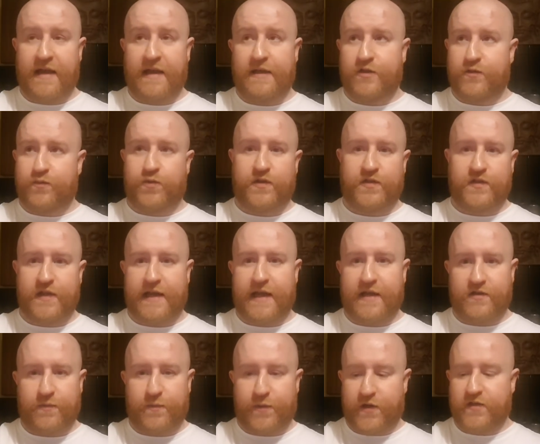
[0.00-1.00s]
each prisoner
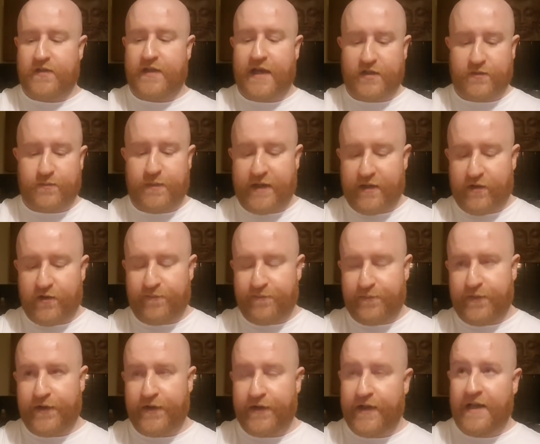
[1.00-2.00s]
gets a personalized PIN
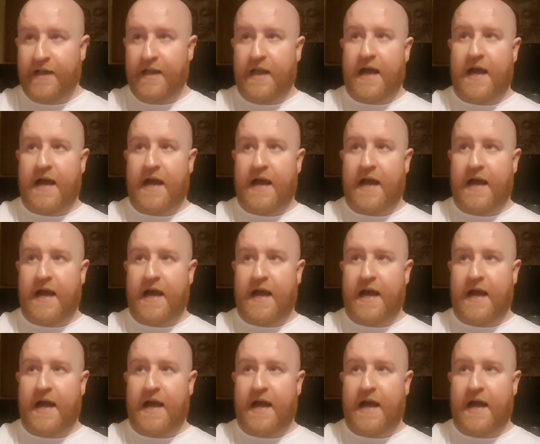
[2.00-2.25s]
number,